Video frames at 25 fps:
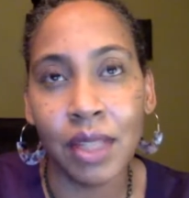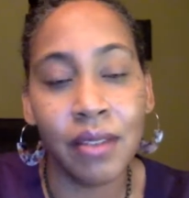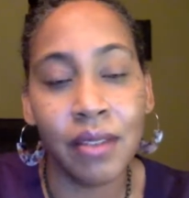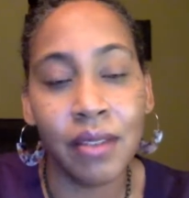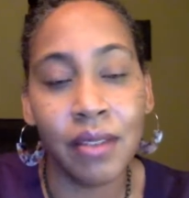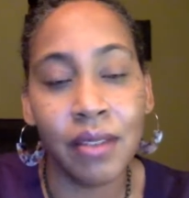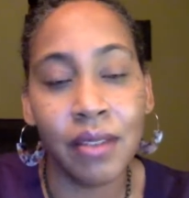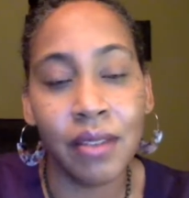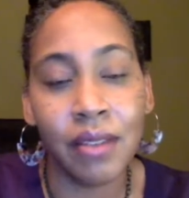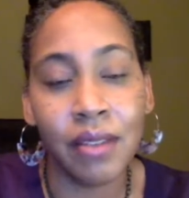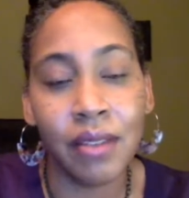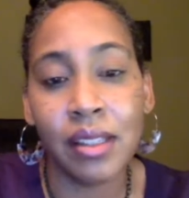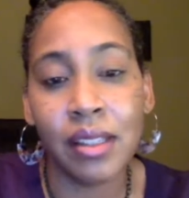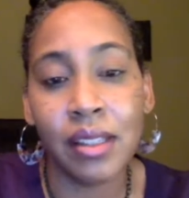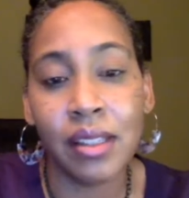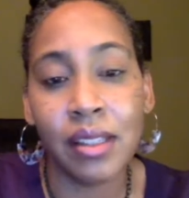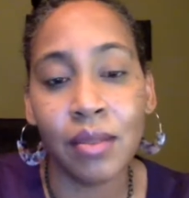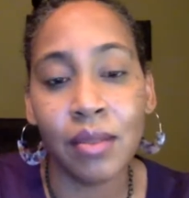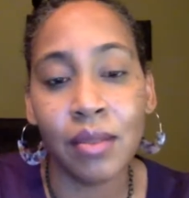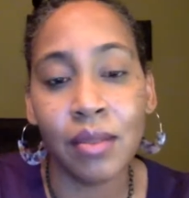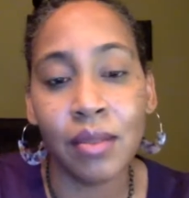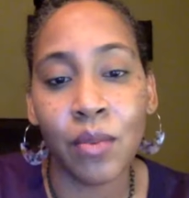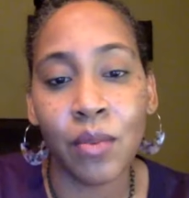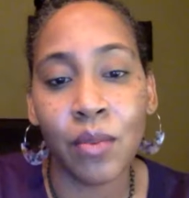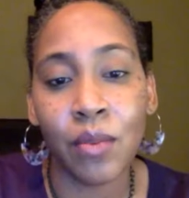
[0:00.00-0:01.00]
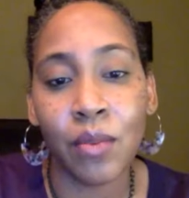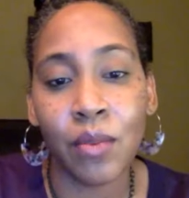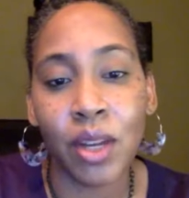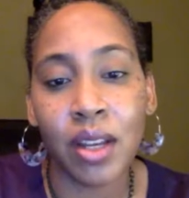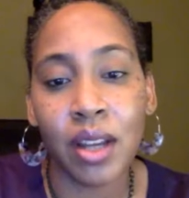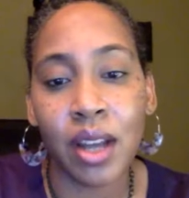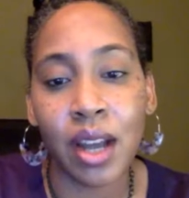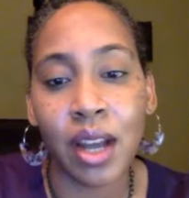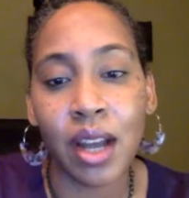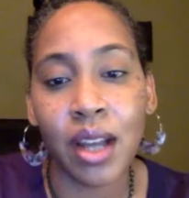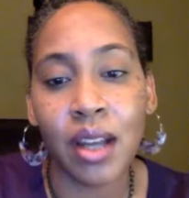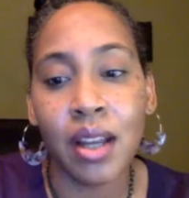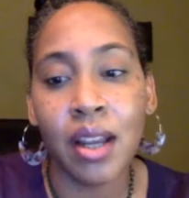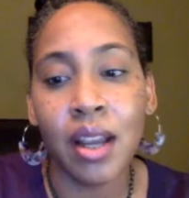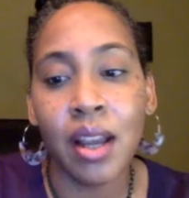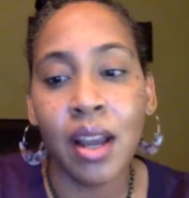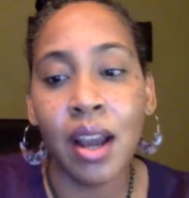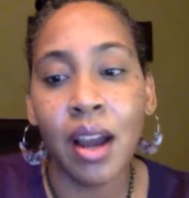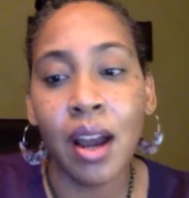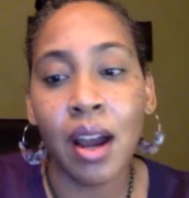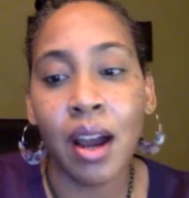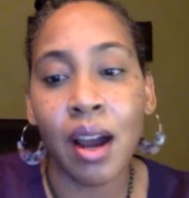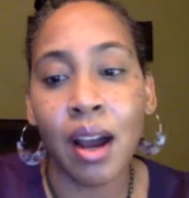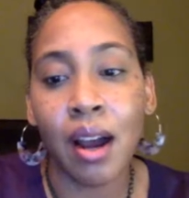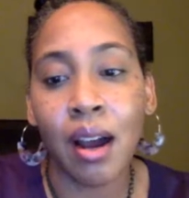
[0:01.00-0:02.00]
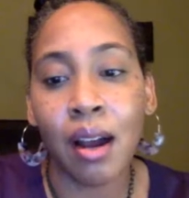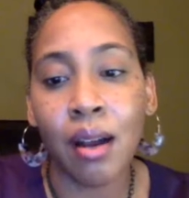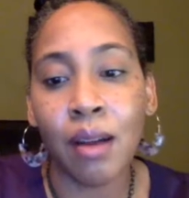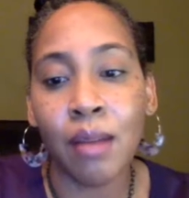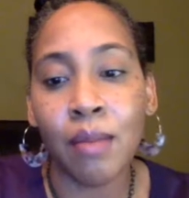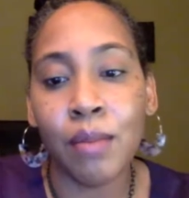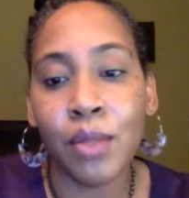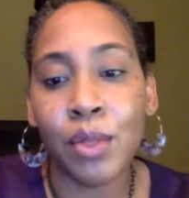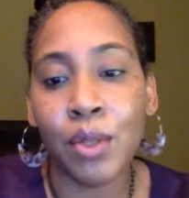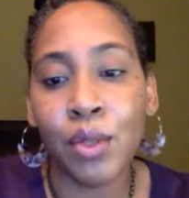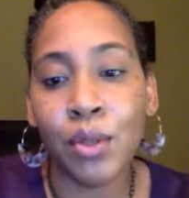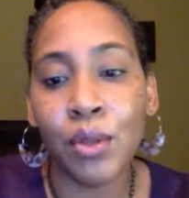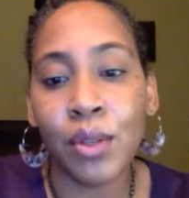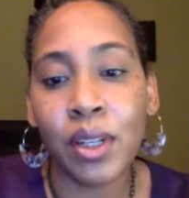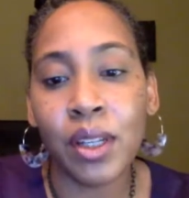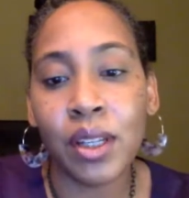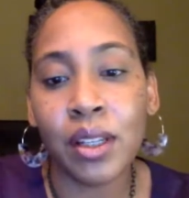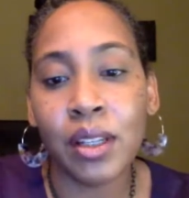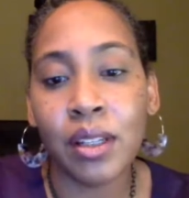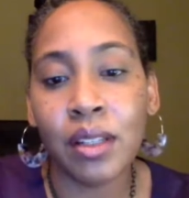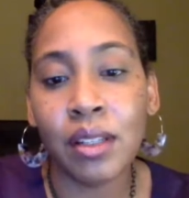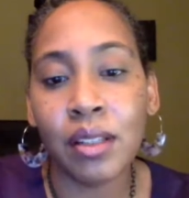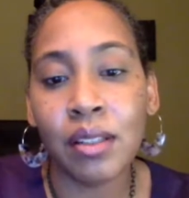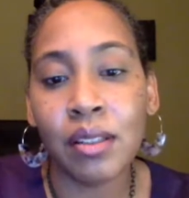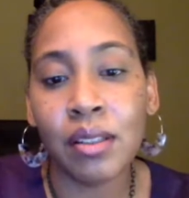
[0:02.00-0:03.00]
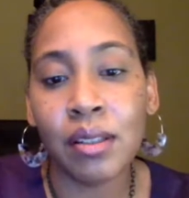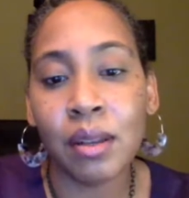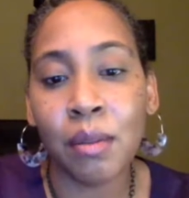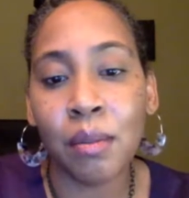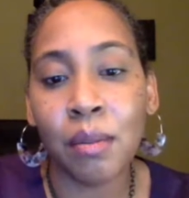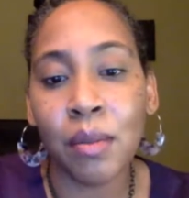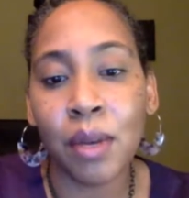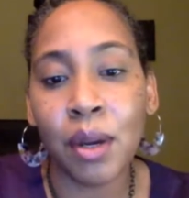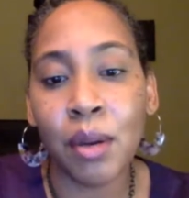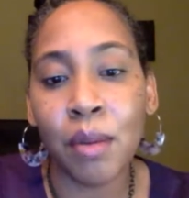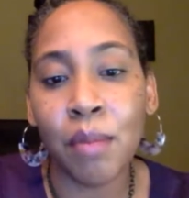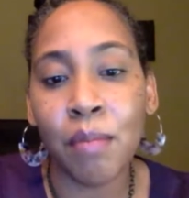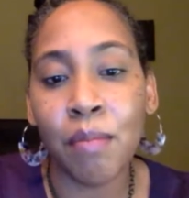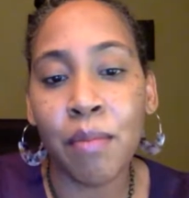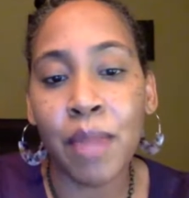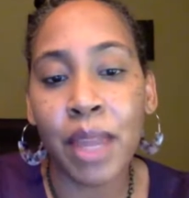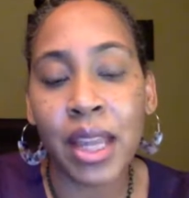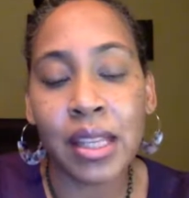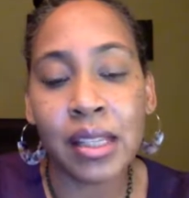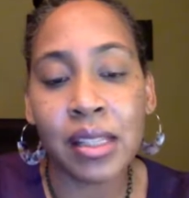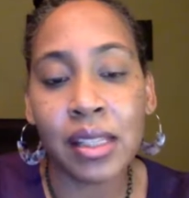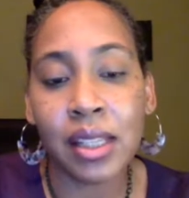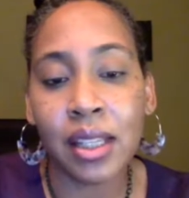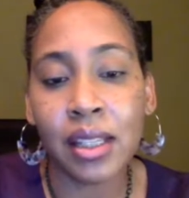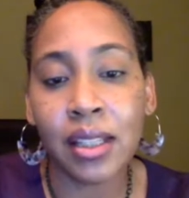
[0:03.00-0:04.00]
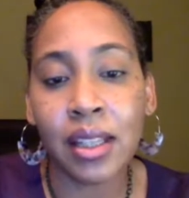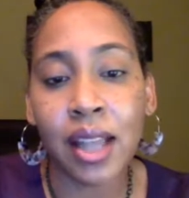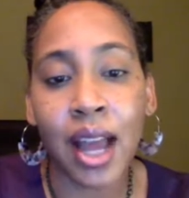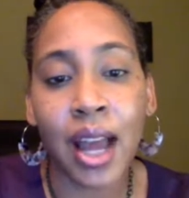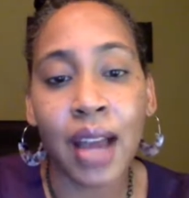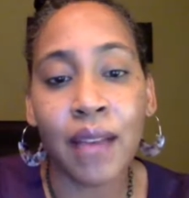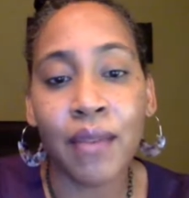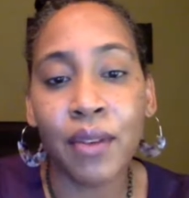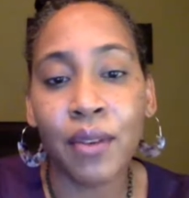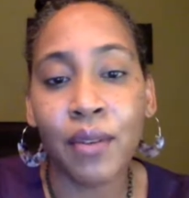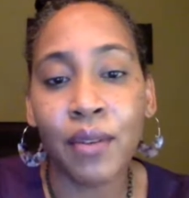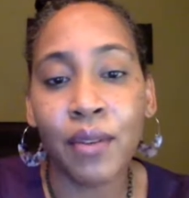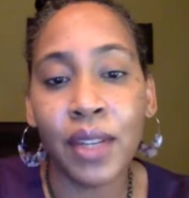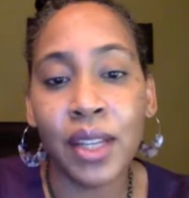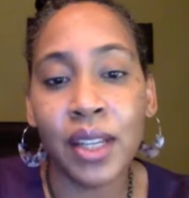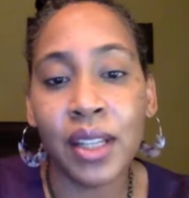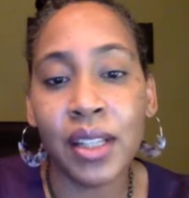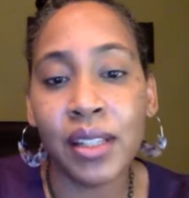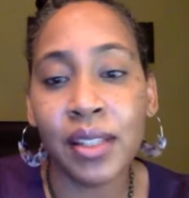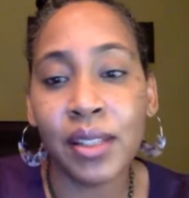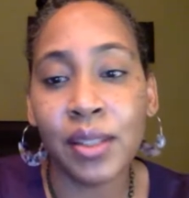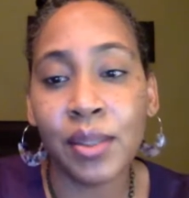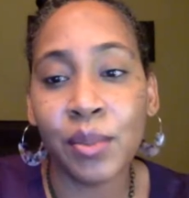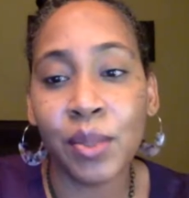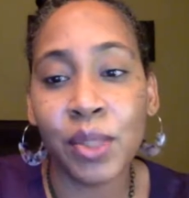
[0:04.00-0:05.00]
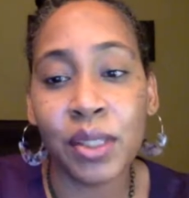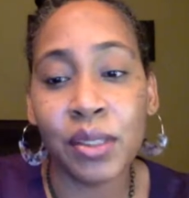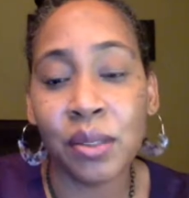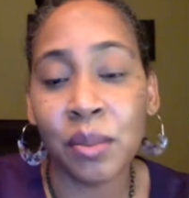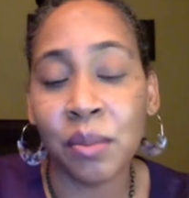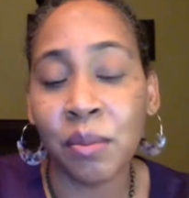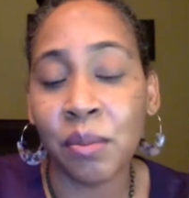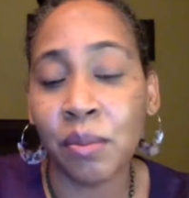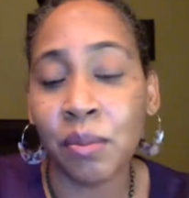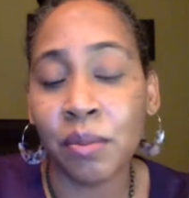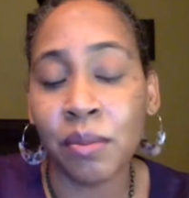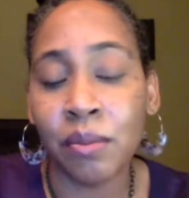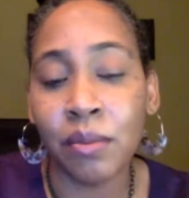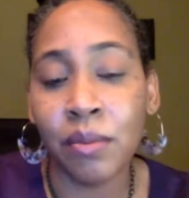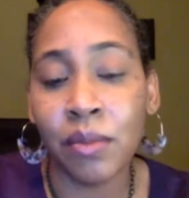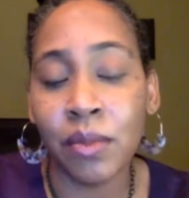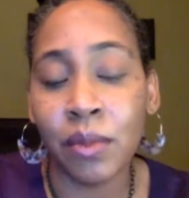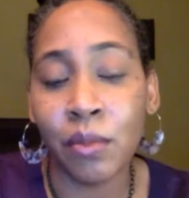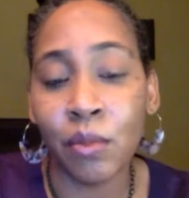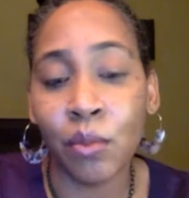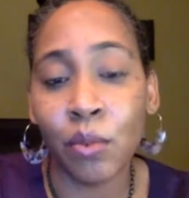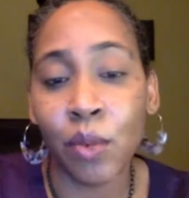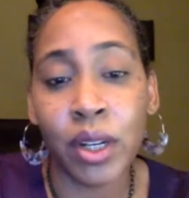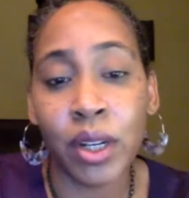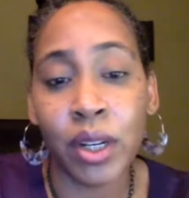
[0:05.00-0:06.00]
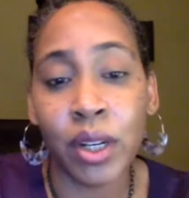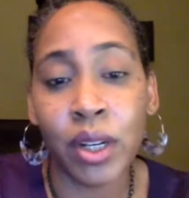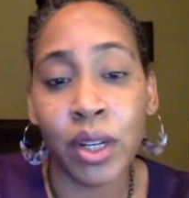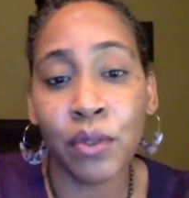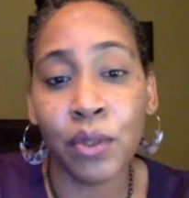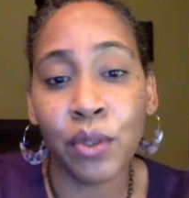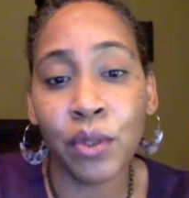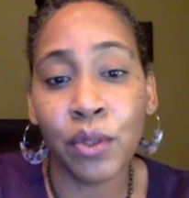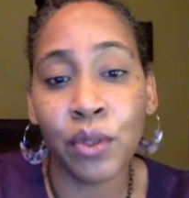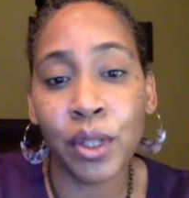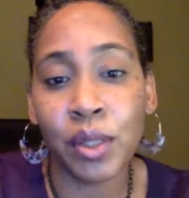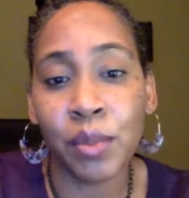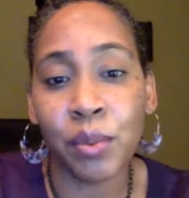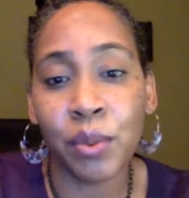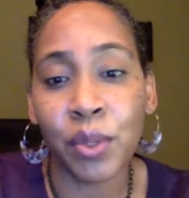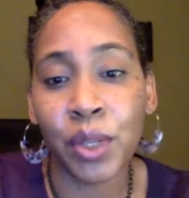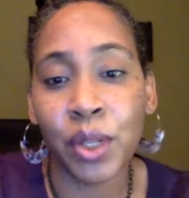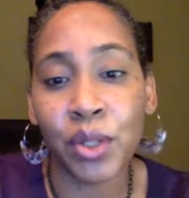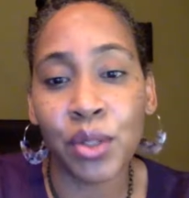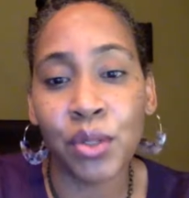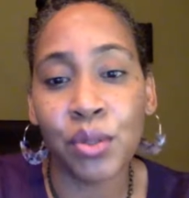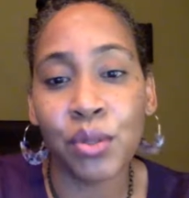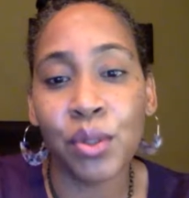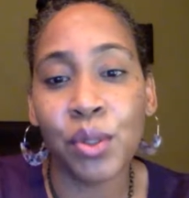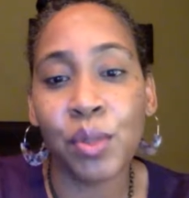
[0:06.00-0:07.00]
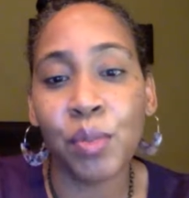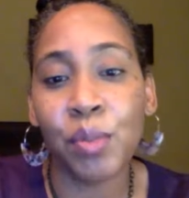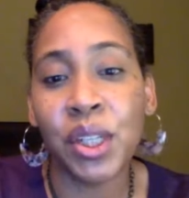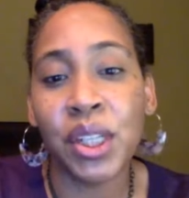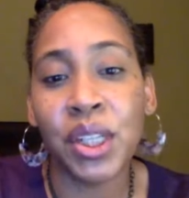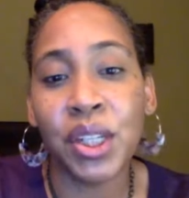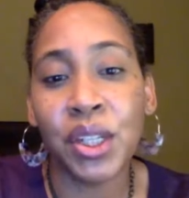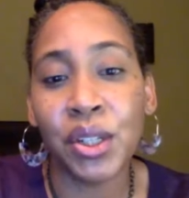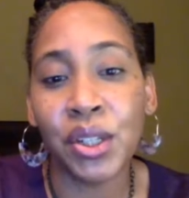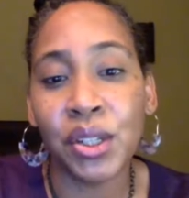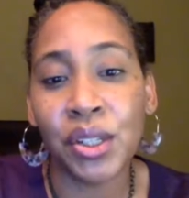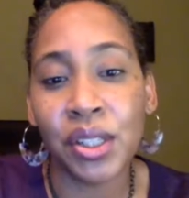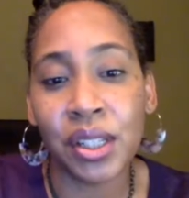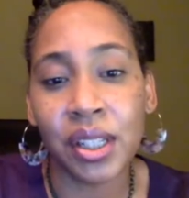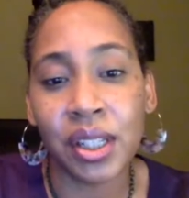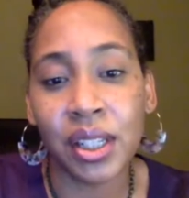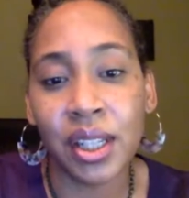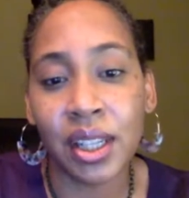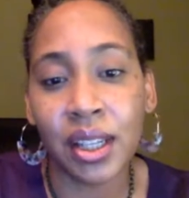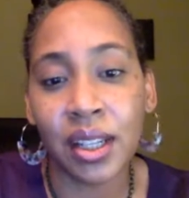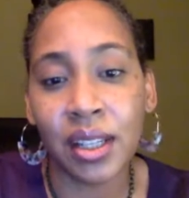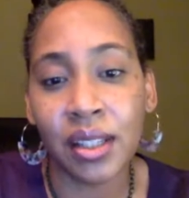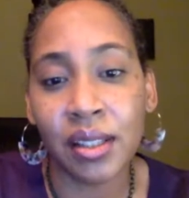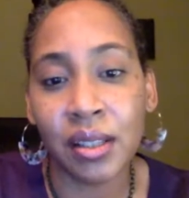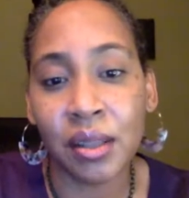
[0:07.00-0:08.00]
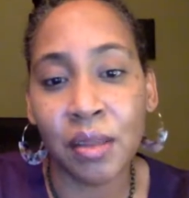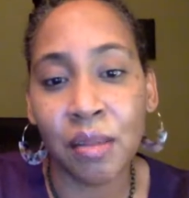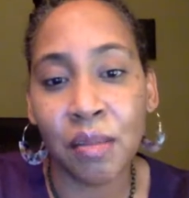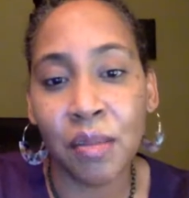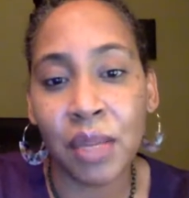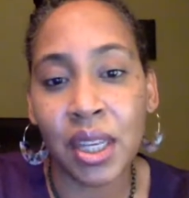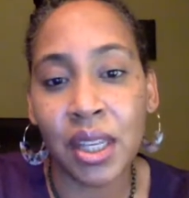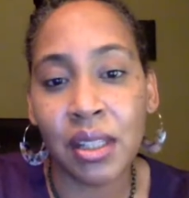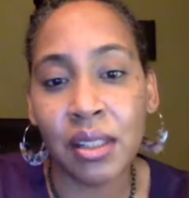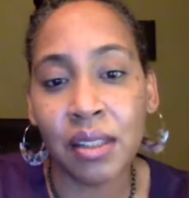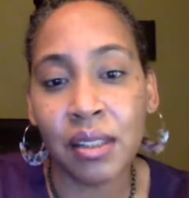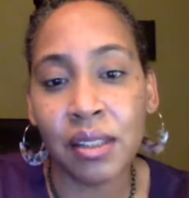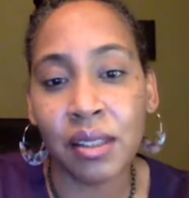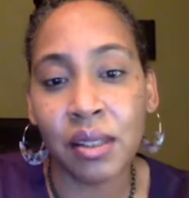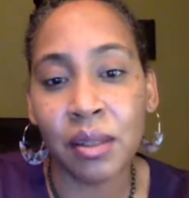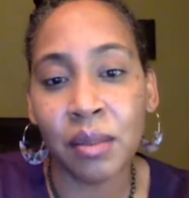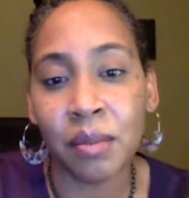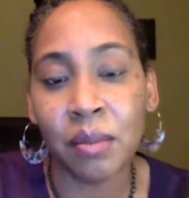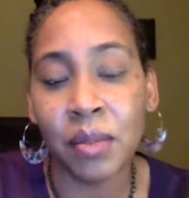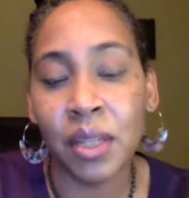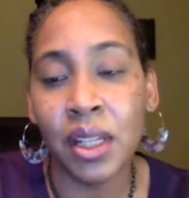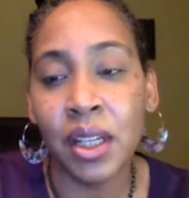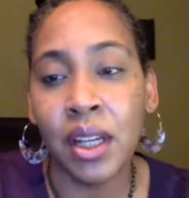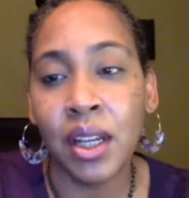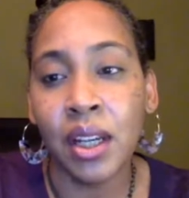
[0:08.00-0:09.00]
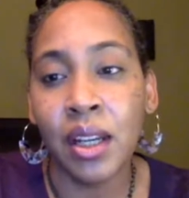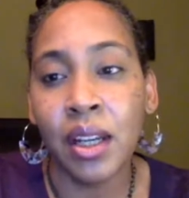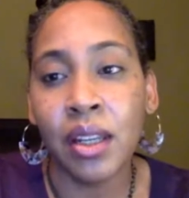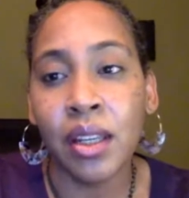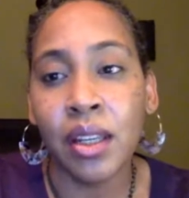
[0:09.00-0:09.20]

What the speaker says: events and whatnot, doing some amazing live events with some wonderful inspirational speakers and getting to meet some,